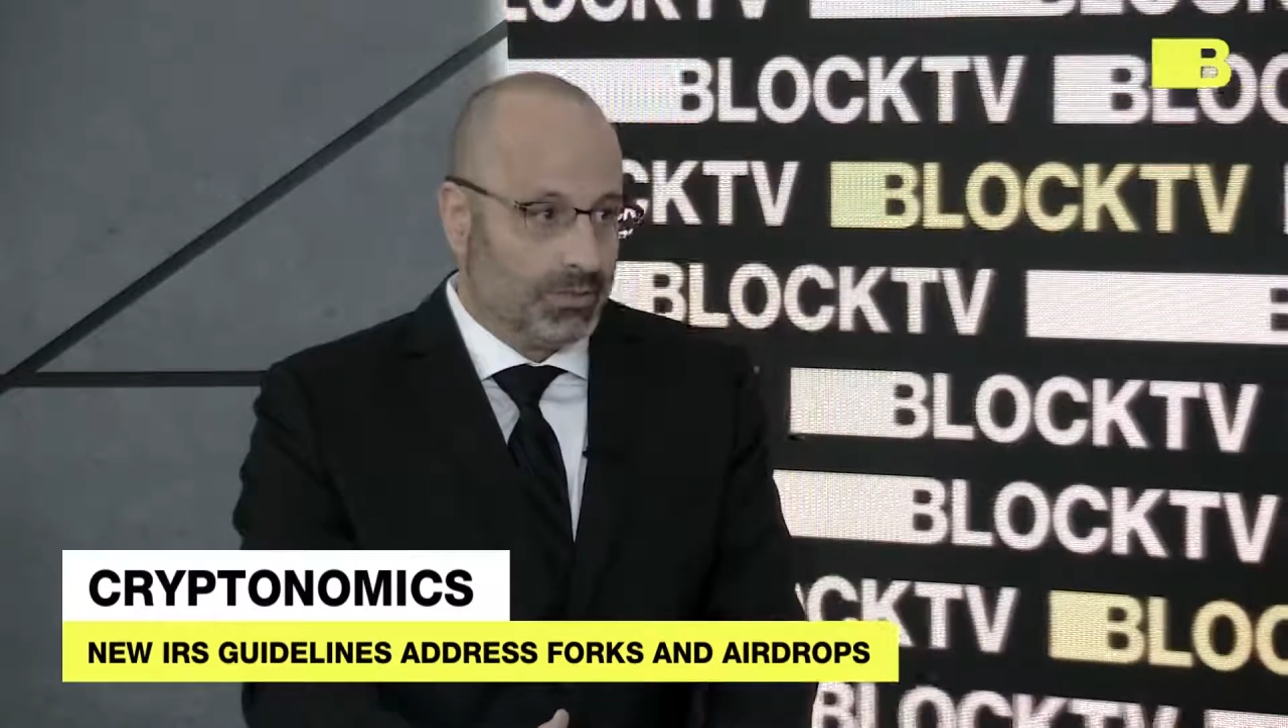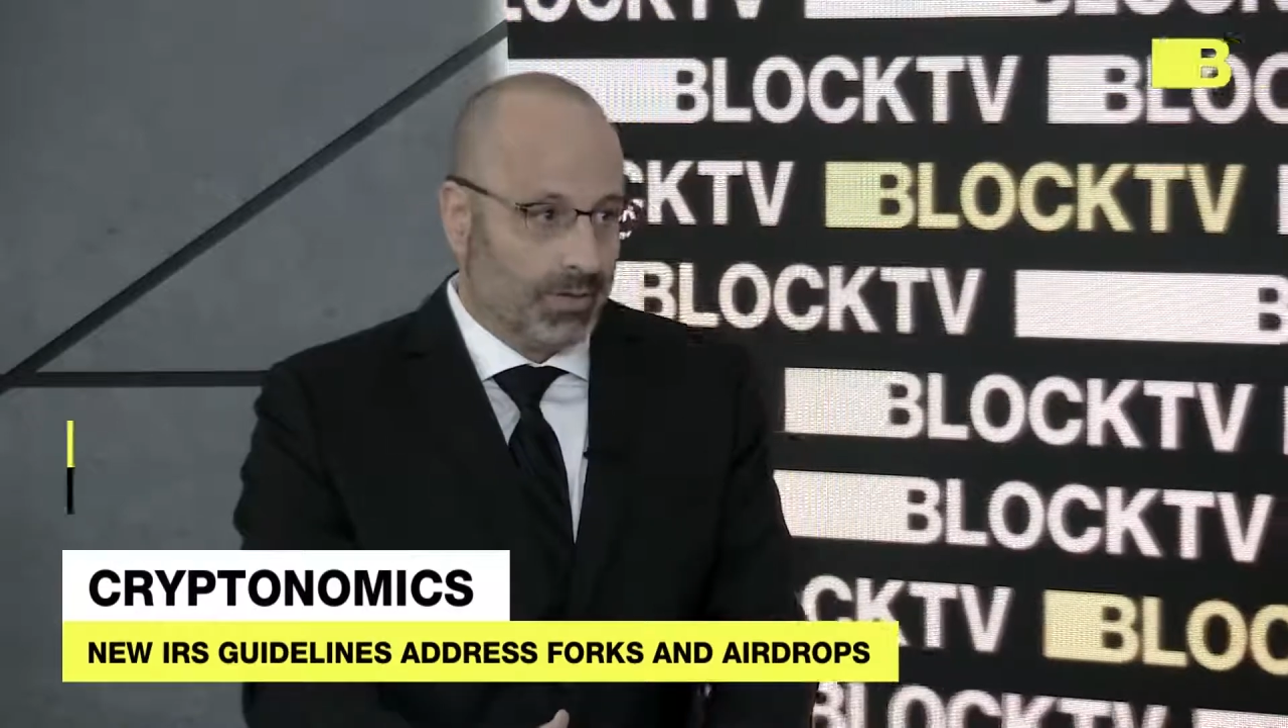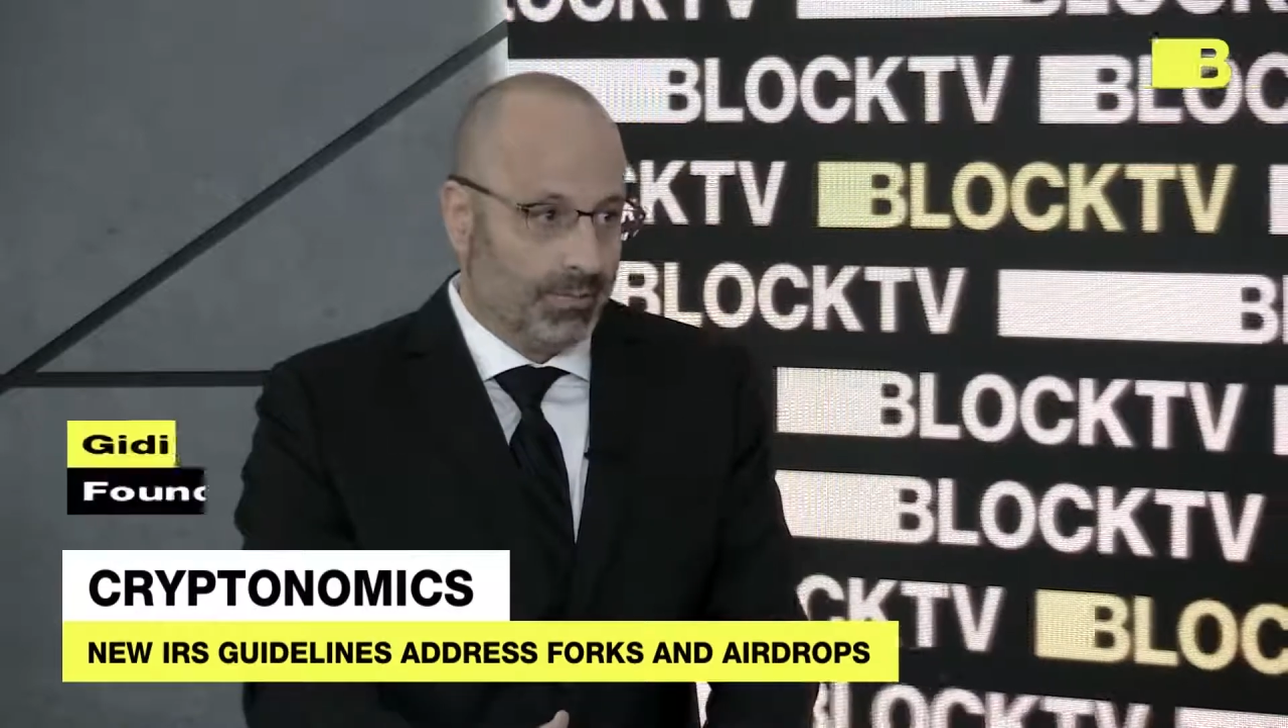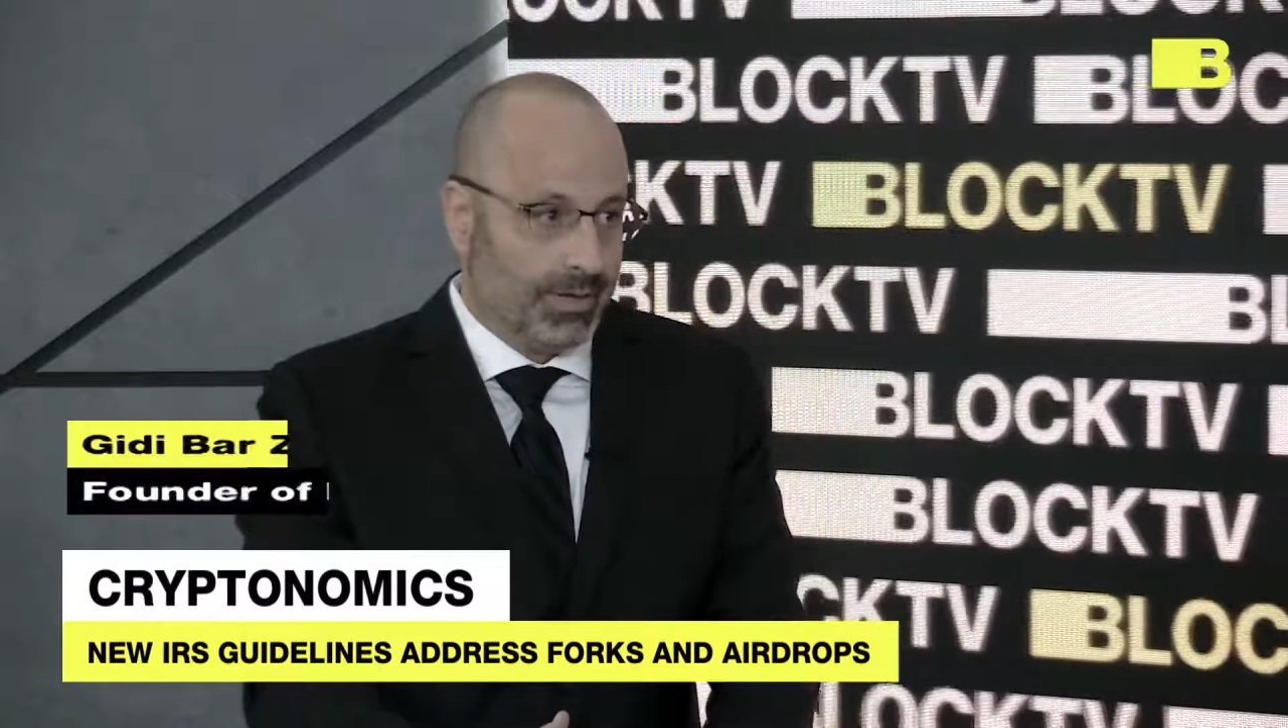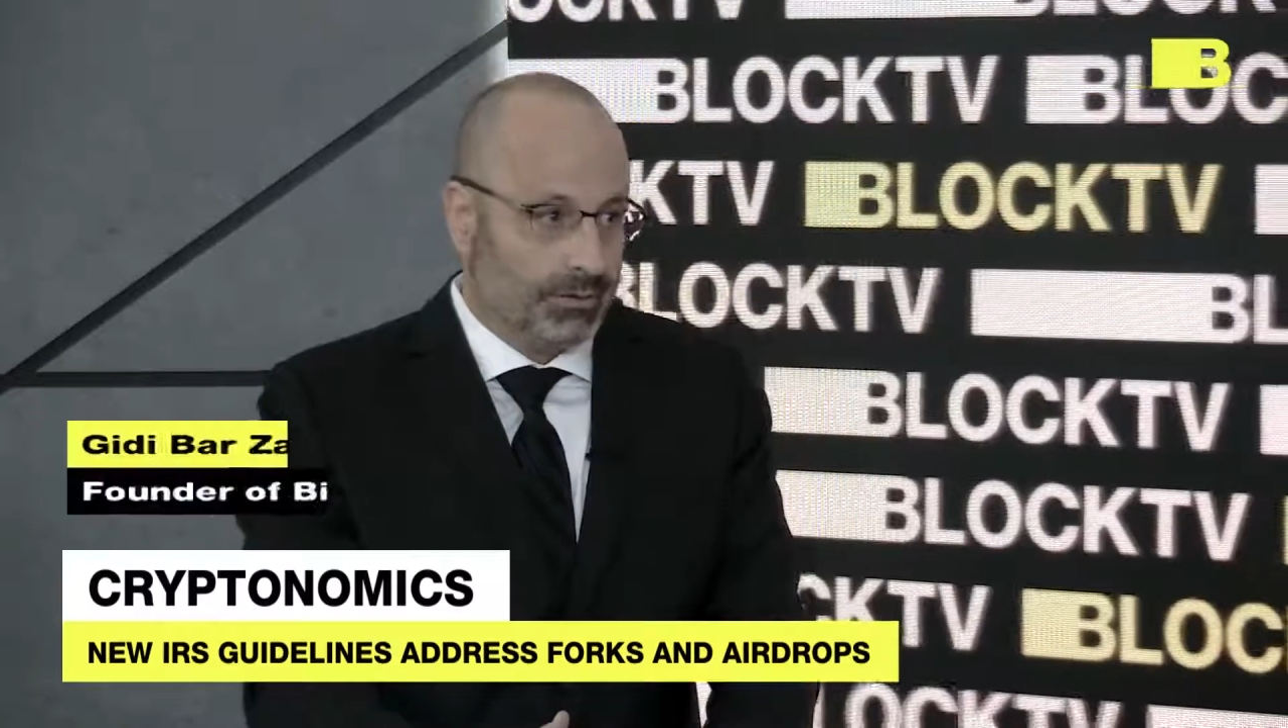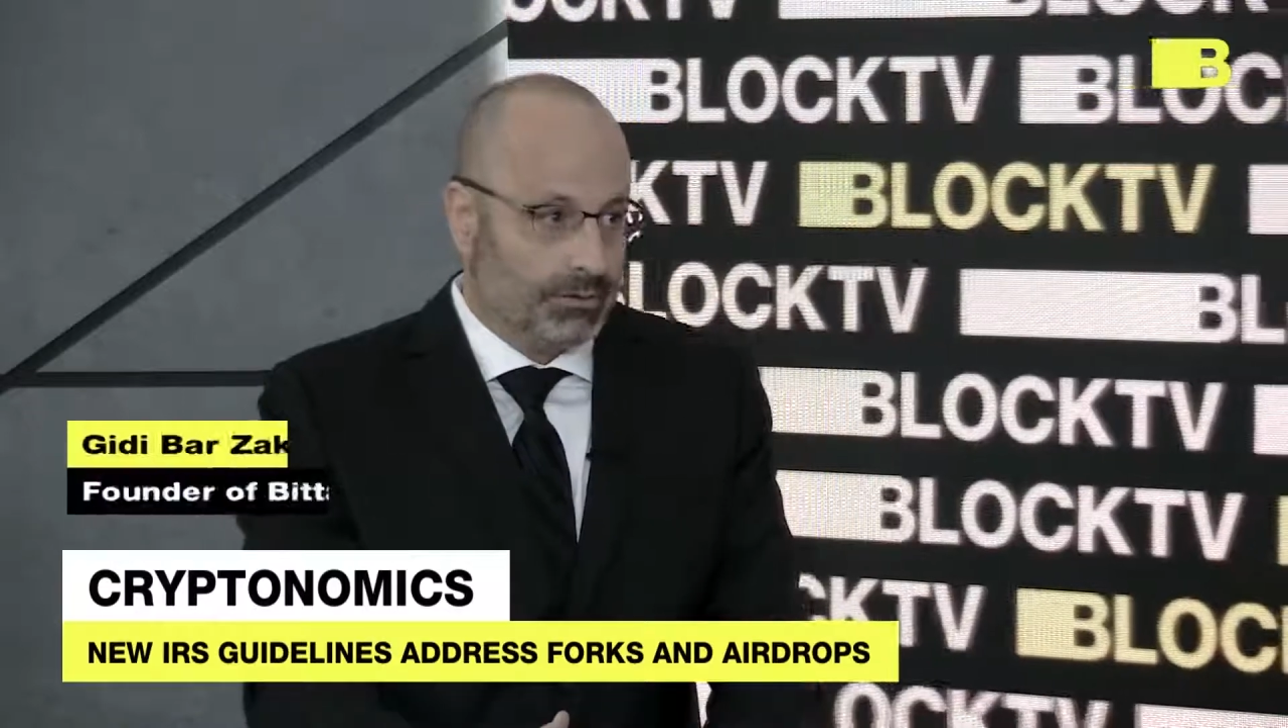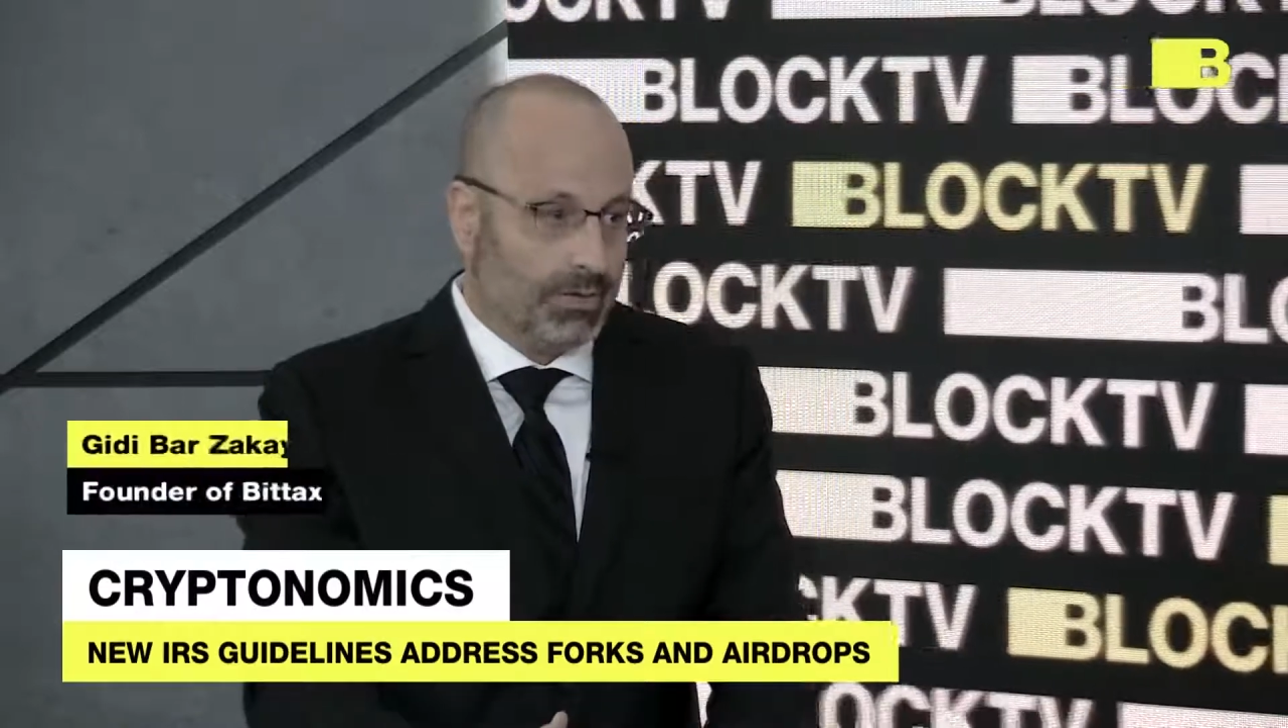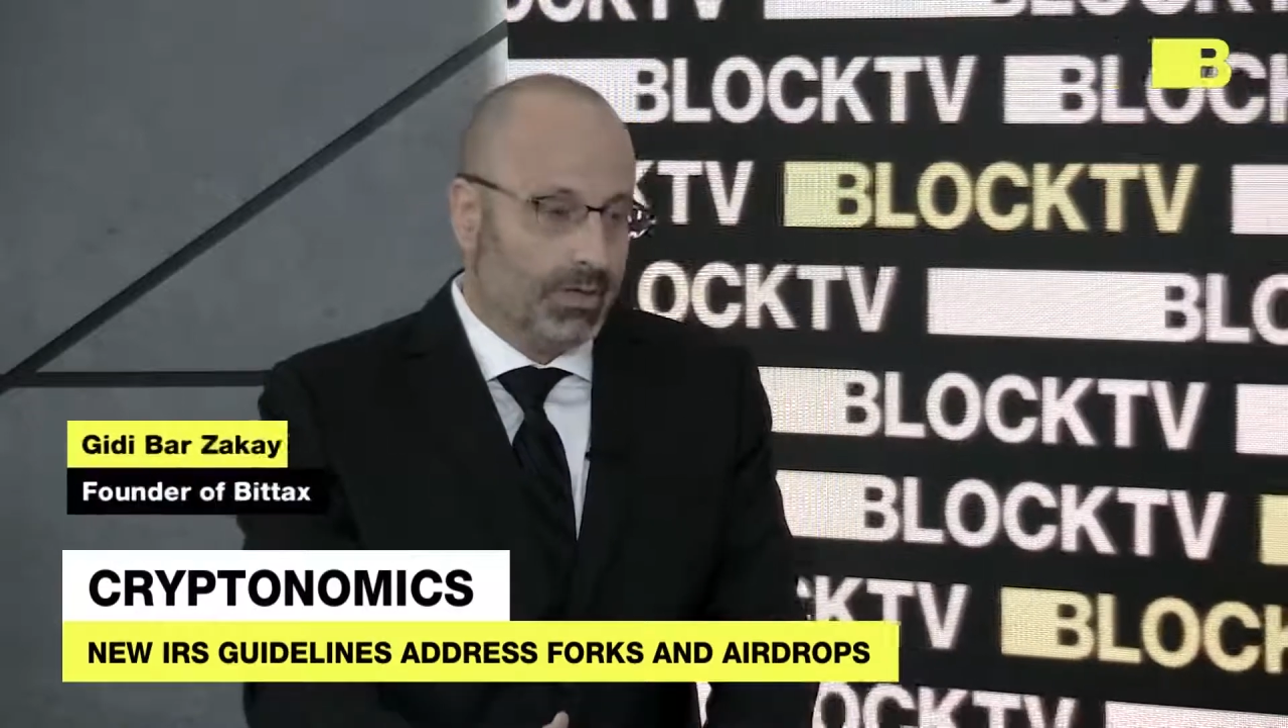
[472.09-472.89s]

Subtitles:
talk about.